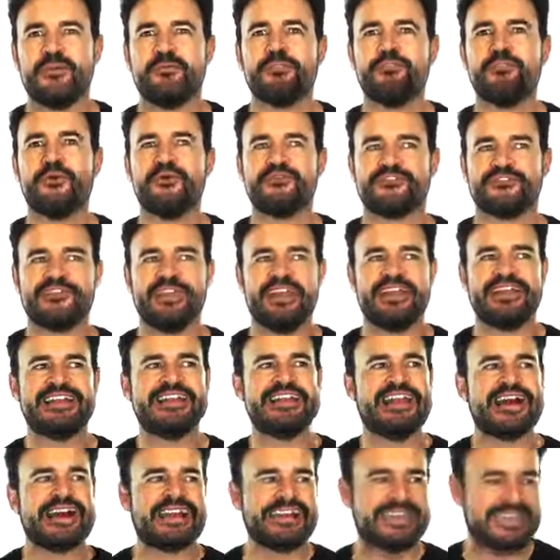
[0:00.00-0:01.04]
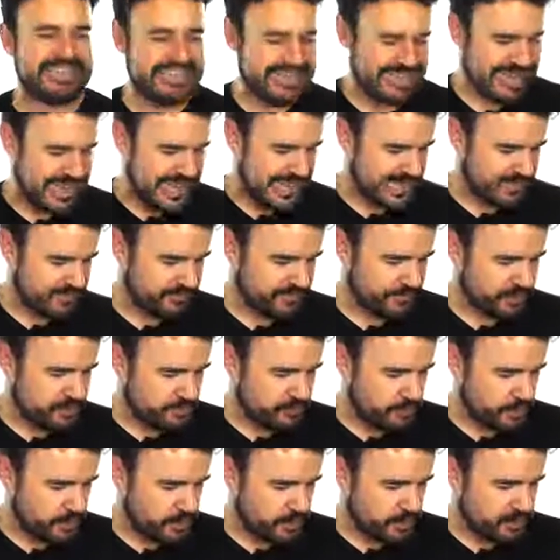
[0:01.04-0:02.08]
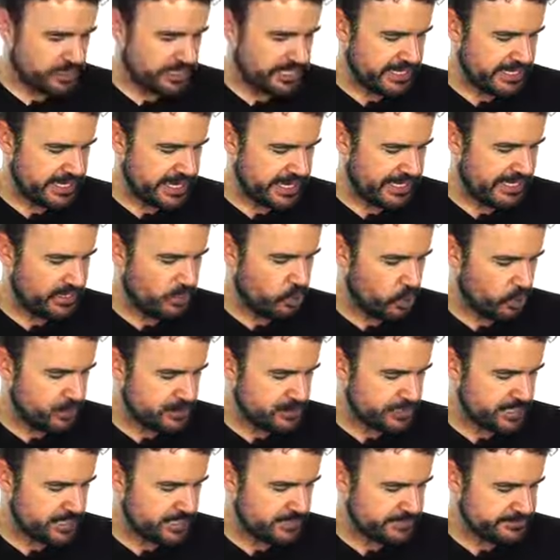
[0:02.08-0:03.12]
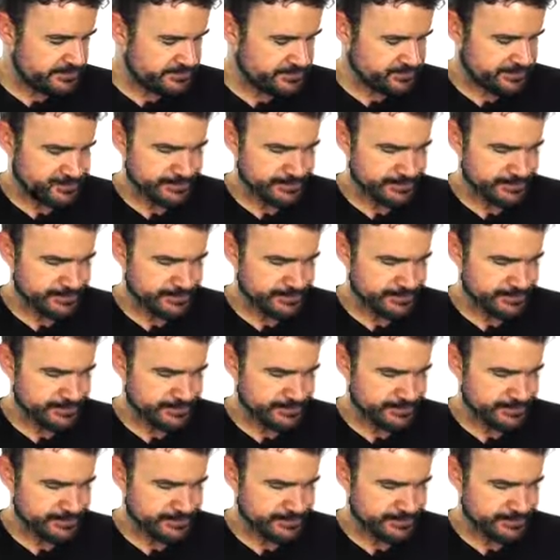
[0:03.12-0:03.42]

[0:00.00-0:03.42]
Most likely. I like this word and I learned it.